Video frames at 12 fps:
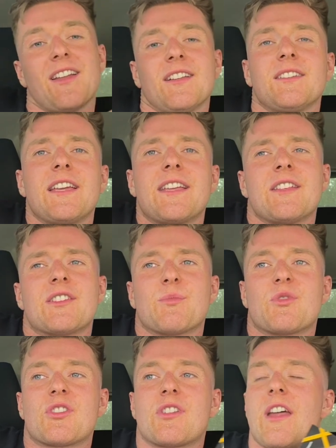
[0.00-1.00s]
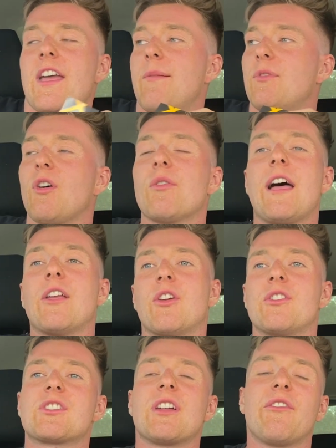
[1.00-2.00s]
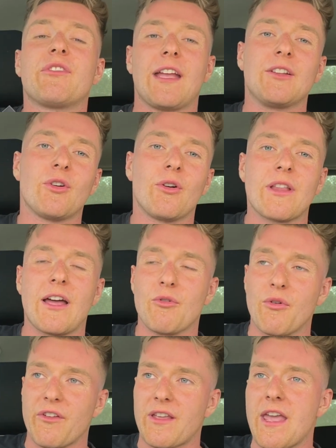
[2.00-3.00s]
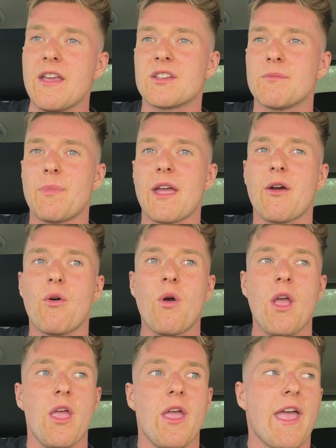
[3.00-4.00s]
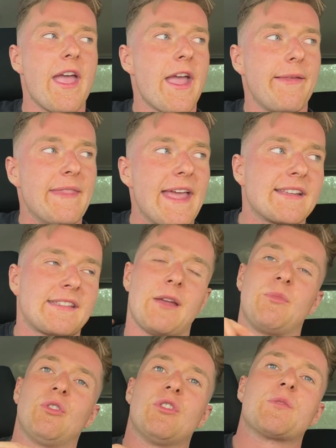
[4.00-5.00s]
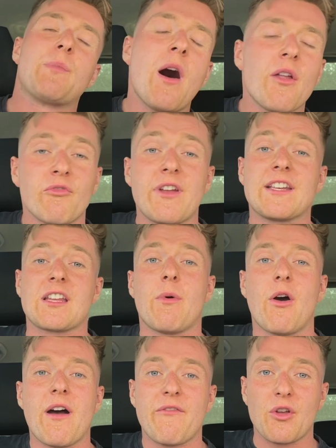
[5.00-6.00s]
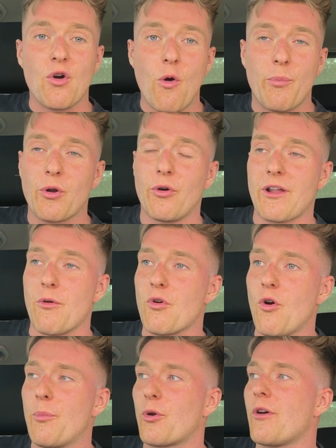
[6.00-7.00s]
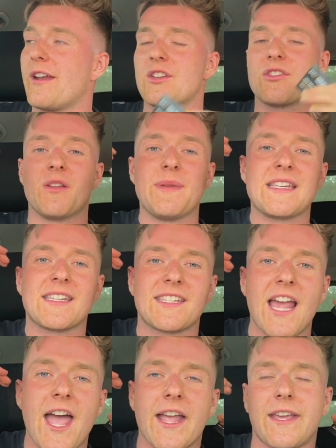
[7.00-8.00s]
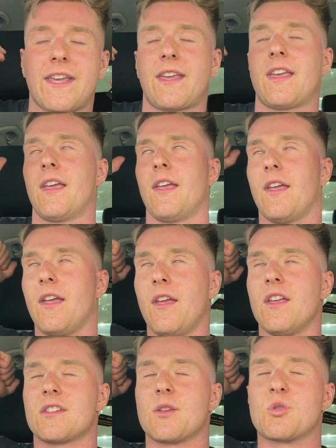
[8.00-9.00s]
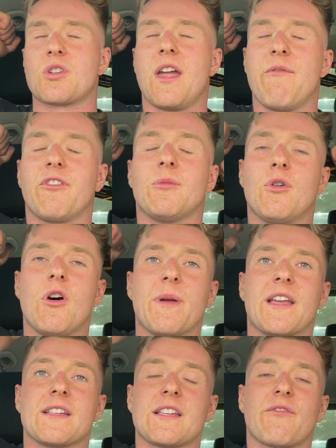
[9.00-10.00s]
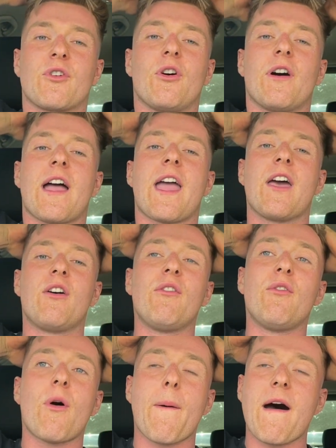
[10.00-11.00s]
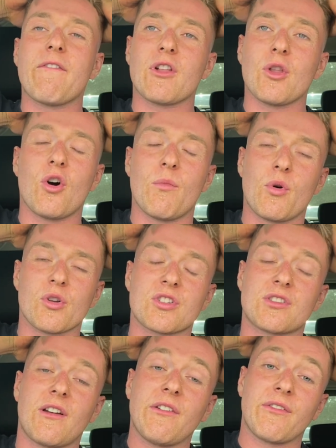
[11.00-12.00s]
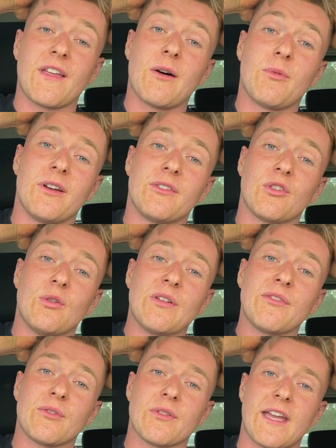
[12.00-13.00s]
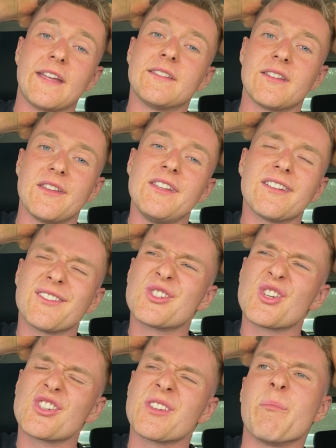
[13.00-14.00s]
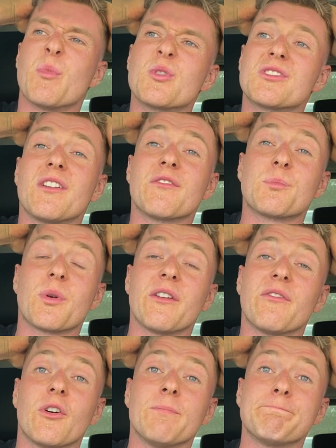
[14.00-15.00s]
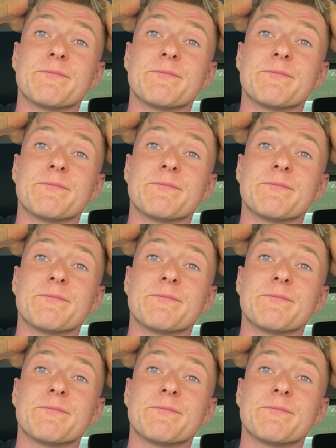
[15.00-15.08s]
Like and subscribe, all that good stuff, ding dong that notification bell. Next time we do the Spartan Race, I will have a GoPro and I'll GoPro it, and it's going to be sick. Subscribe for more, because I've got a hell of a lot more stuff that I want to do before the end of the year, and it's just simple stuff, it's pretty fun.